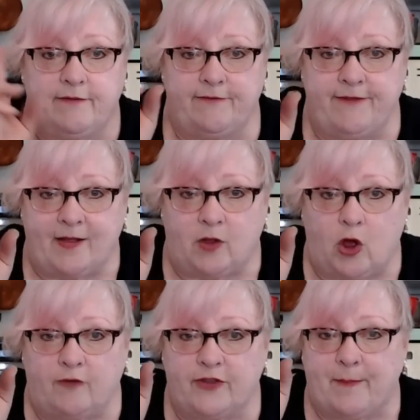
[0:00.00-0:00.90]
fell
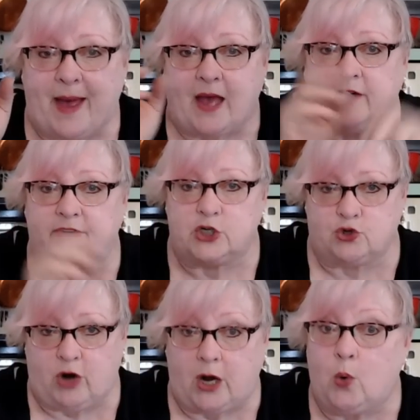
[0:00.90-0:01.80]
off the back of a
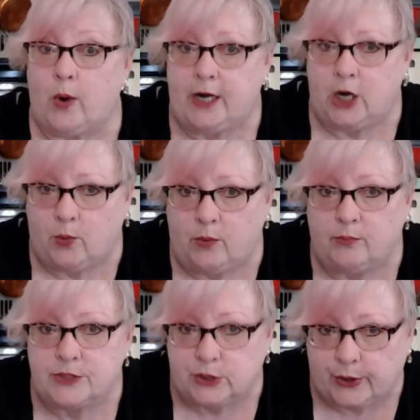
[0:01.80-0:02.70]
truck when no one
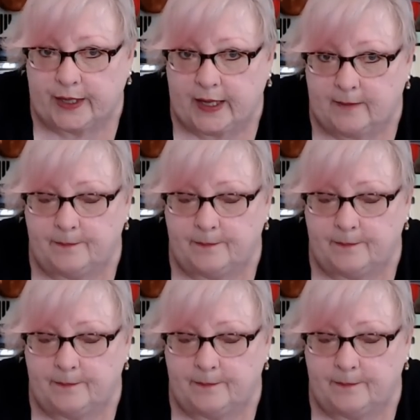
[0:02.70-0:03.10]
was looking.